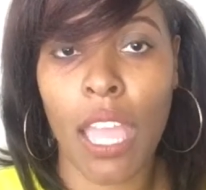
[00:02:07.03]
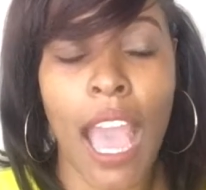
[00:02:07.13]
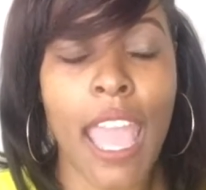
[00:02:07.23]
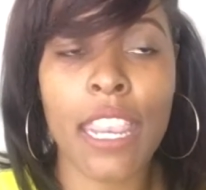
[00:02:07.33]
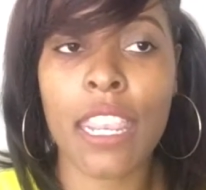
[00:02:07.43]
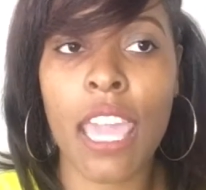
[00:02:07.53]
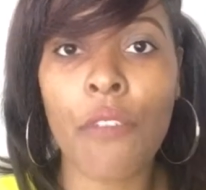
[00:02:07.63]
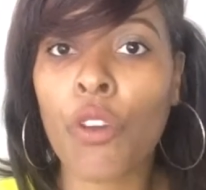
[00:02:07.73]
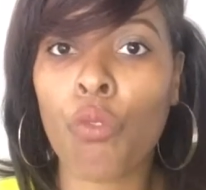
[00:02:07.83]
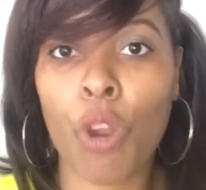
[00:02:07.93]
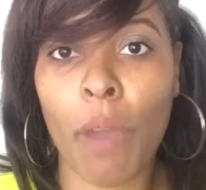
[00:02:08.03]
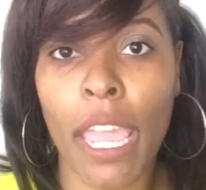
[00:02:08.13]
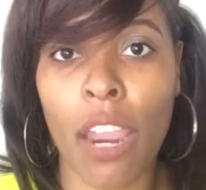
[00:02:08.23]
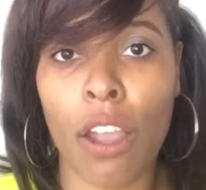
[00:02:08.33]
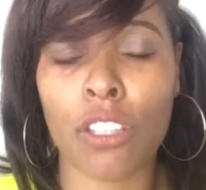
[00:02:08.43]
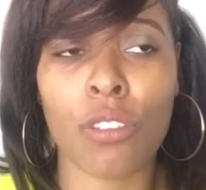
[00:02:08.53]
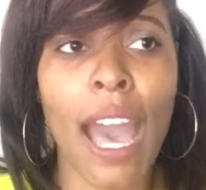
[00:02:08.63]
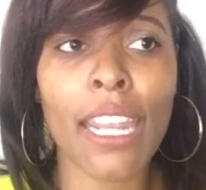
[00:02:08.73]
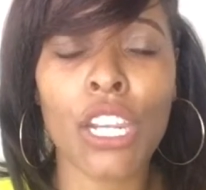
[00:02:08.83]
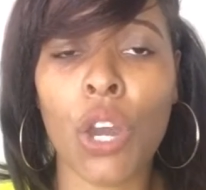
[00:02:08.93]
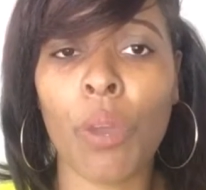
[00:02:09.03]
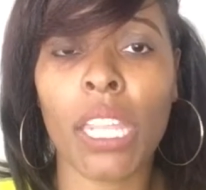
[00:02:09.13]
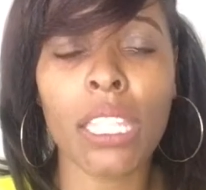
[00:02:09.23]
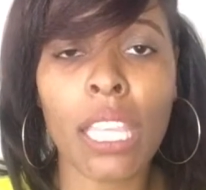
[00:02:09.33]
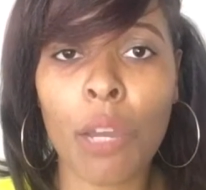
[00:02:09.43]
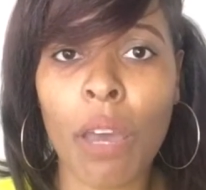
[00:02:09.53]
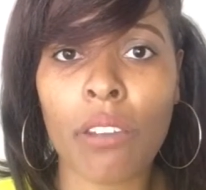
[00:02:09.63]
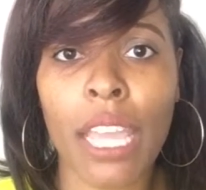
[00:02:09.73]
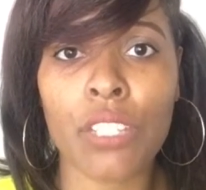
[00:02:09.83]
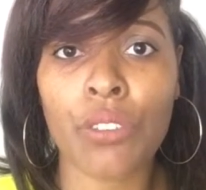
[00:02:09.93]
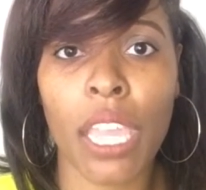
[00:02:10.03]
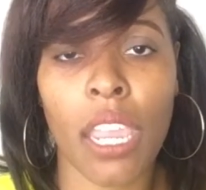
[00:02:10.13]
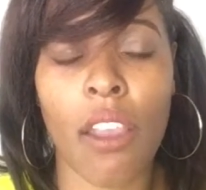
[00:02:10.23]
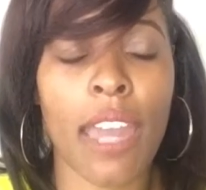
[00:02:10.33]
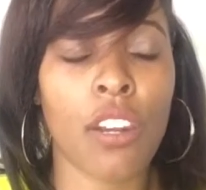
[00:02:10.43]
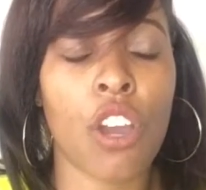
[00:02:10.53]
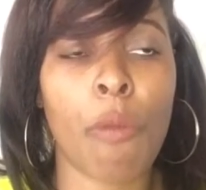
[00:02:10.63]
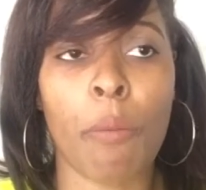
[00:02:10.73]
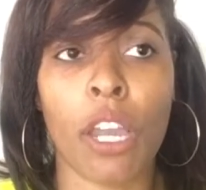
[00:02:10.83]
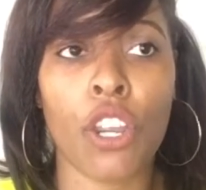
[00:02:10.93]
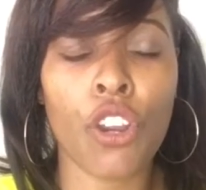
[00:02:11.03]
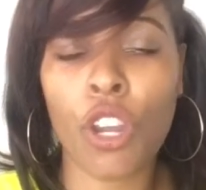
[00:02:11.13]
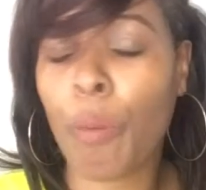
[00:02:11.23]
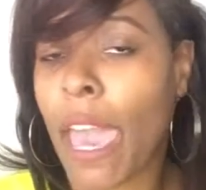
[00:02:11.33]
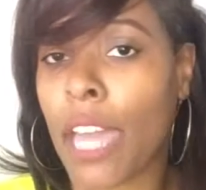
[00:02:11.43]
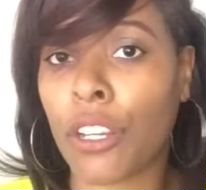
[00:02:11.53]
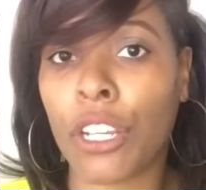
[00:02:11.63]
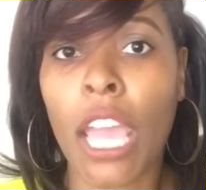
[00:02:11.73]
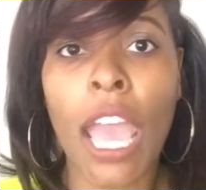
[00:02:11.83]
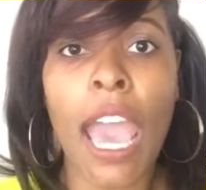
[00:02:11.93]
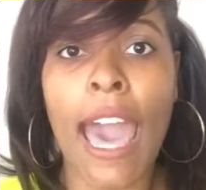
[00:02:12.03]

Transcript: I never wore my hair out, so I didn't know anything about natural hair. I didn't know about my curl pattern.